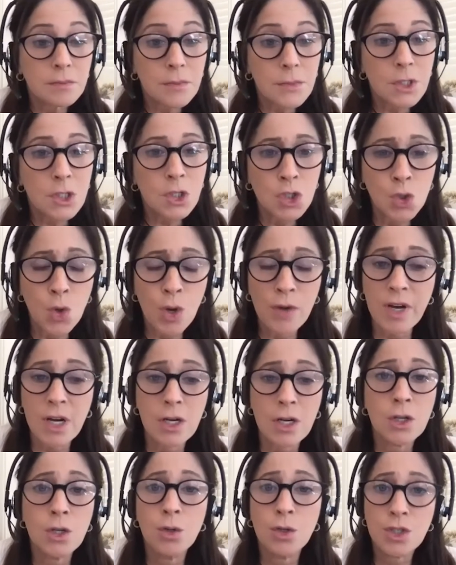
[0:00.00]
So I've got a
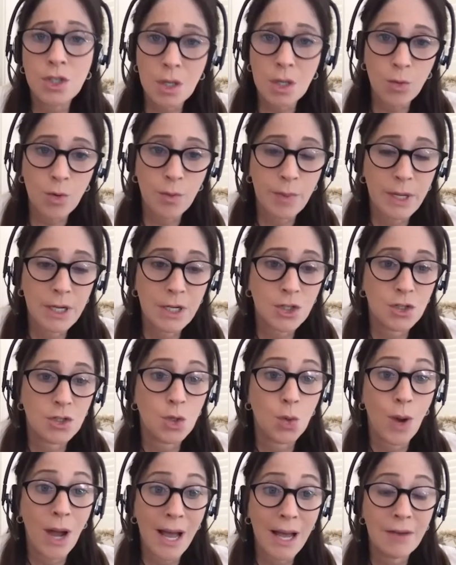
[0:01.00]
huge number of patients who
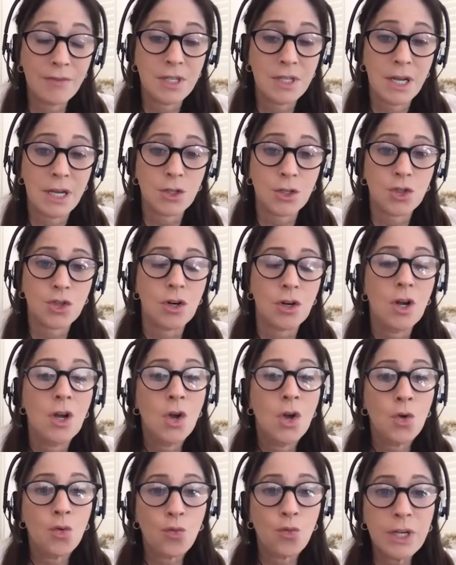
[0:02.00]
have texture.
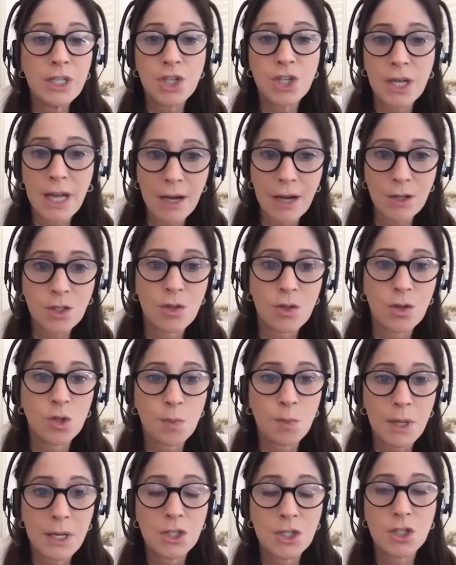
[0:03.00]
Reaching out to those
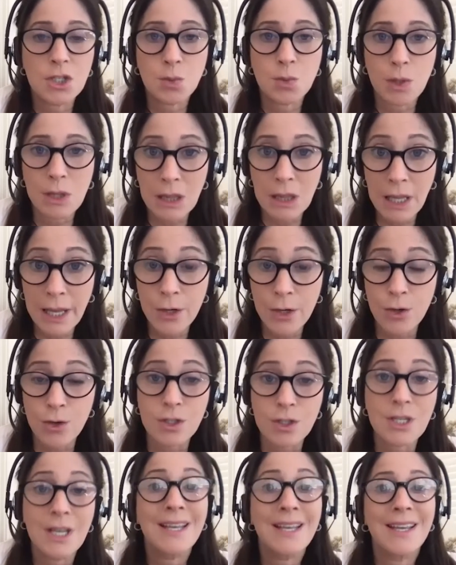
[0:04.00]
patients with
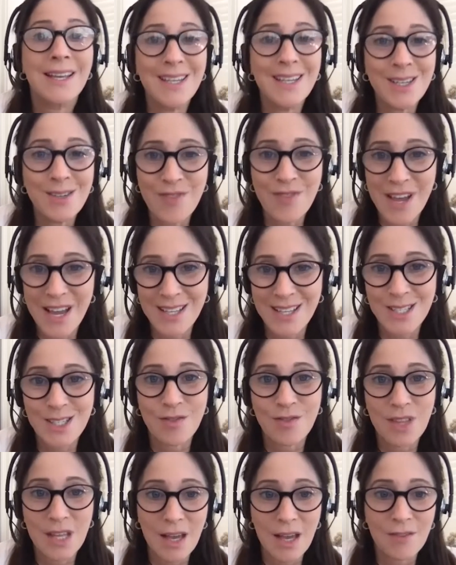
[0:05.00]
letters in advance of
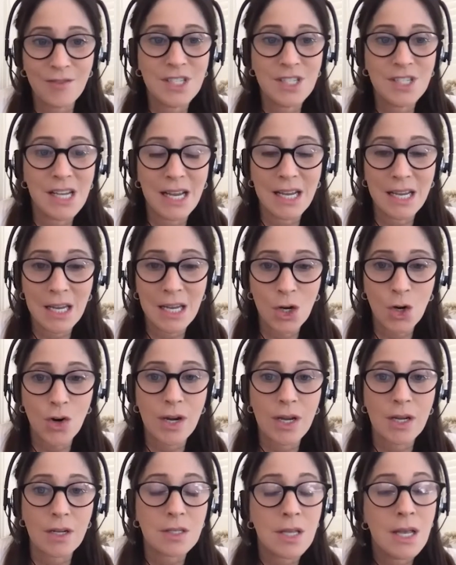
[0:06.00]
the FDA
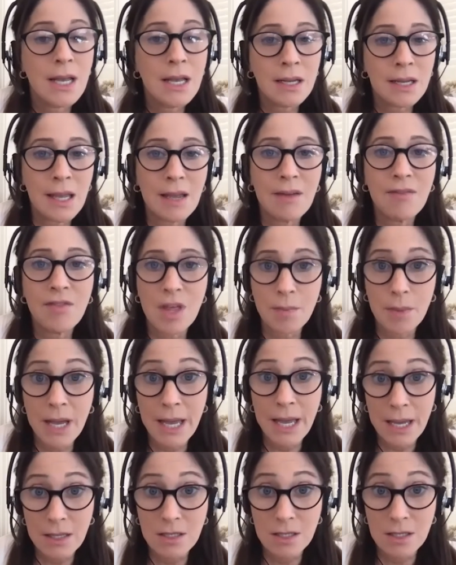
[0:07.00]
hearings gave them a
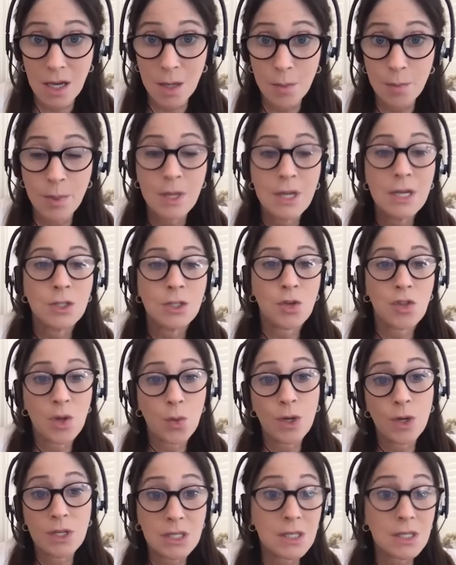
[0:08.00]
heads up so there
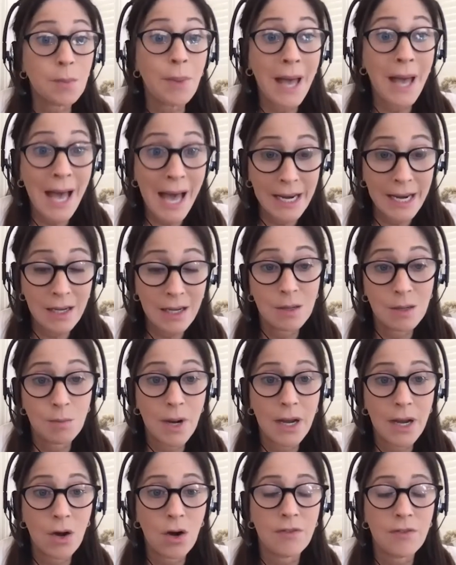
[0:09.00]
wasn't a panic in
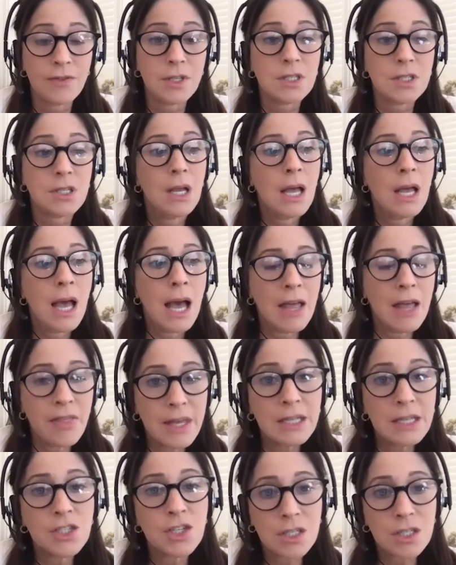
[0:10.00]
my office. And
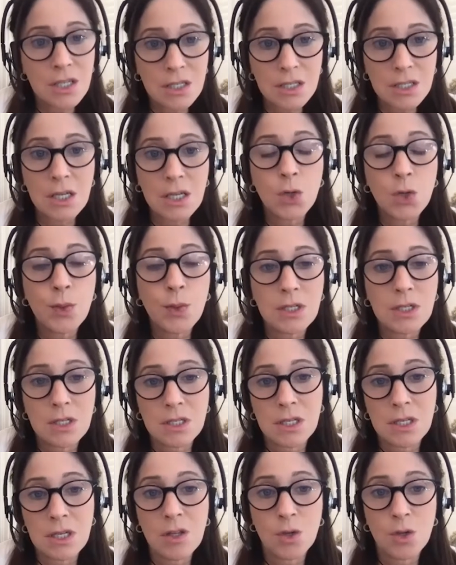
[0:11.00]
then just continuing to
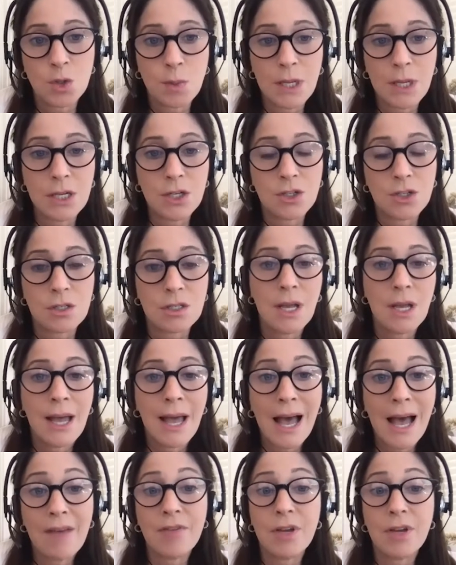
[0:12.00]
see those patients,
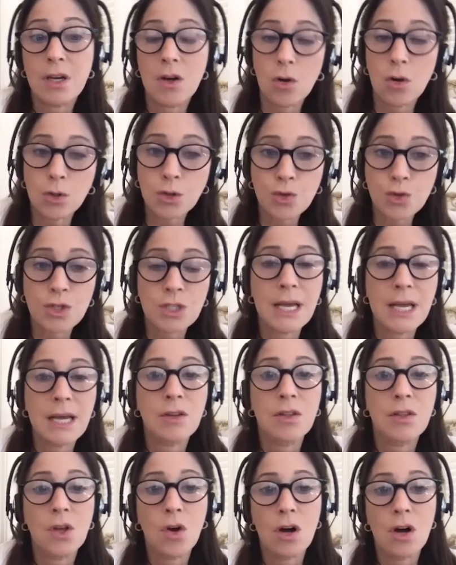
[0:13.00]
having an ultrasound in
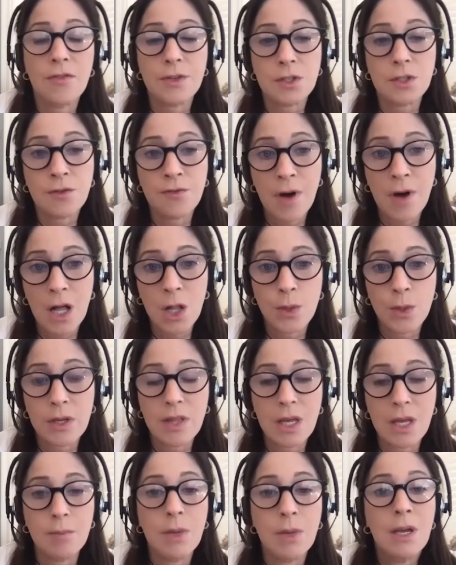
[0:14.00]
the office, following
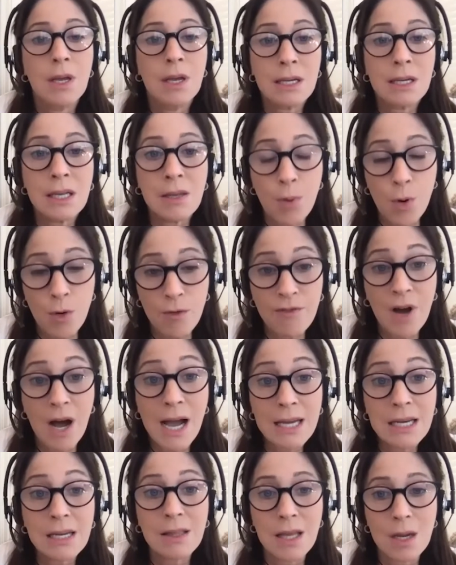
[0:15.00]
them,
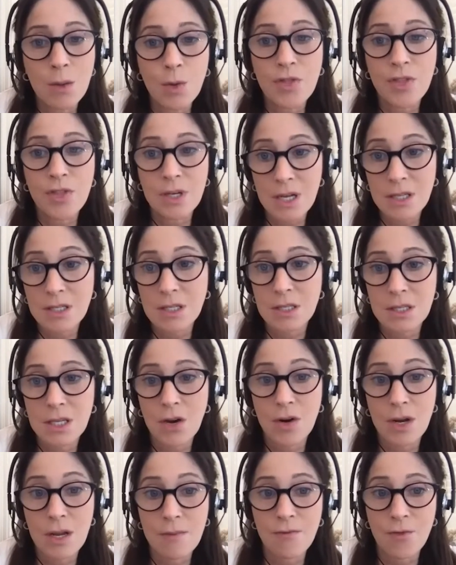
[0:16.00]
providing them with the
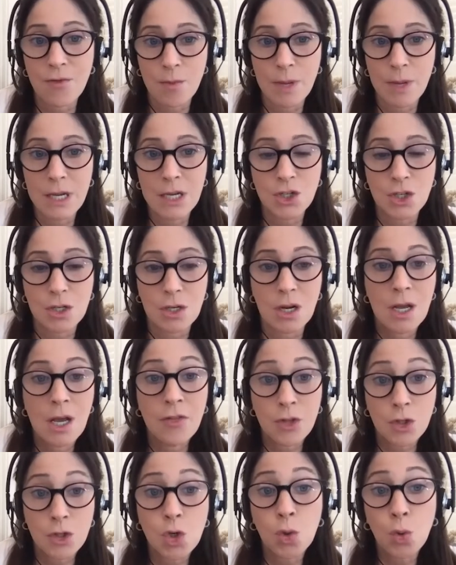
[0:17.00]
necessary information,
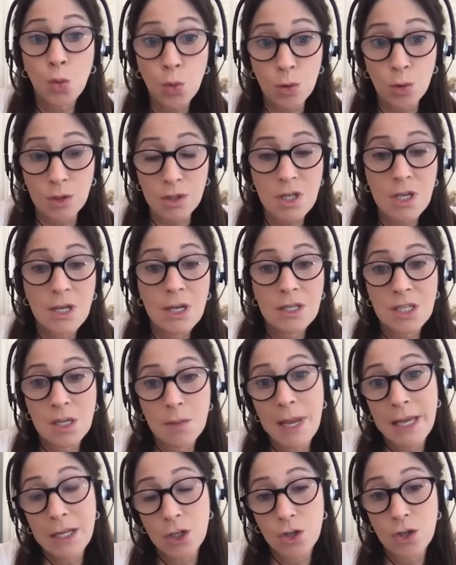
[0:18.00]
the tools to
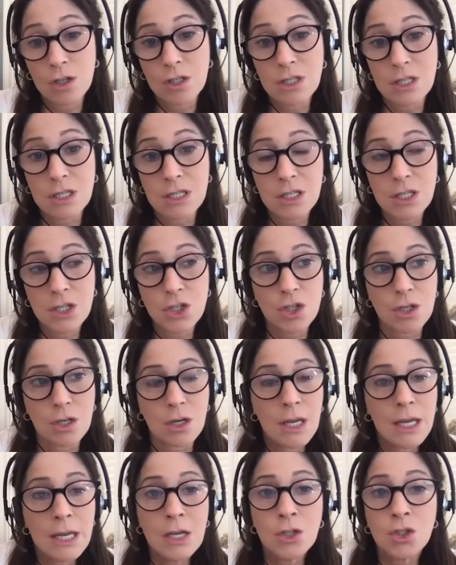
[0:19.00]
make a good decision.
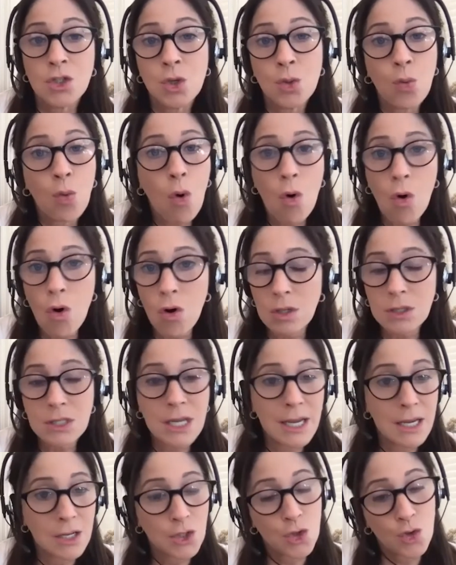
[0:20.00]
Do all
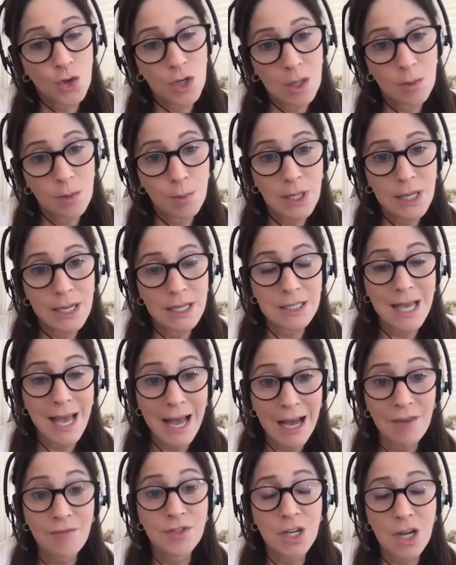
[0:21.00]
textured implants
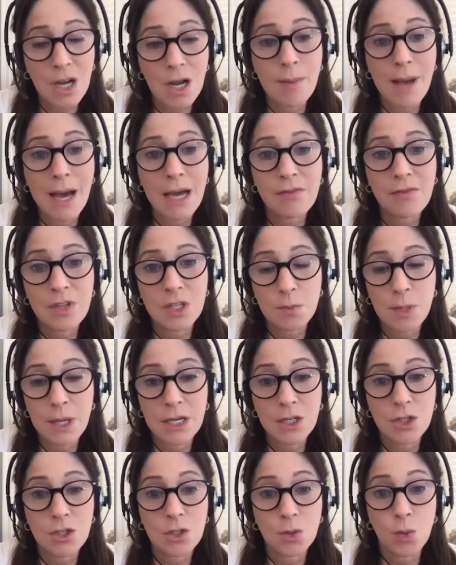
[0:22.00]
have to come out of these
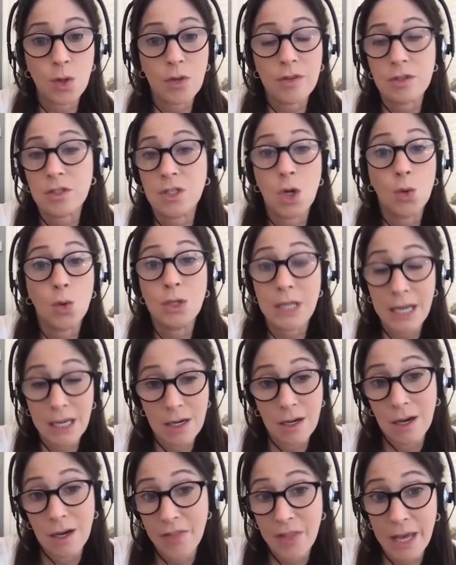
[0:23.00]
patients? Well, there's no data
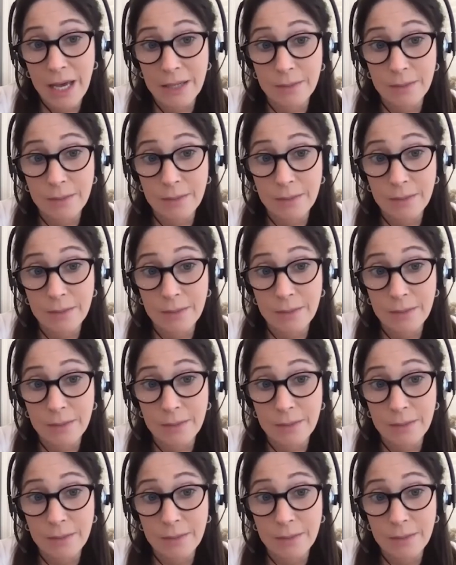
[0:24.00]
on that.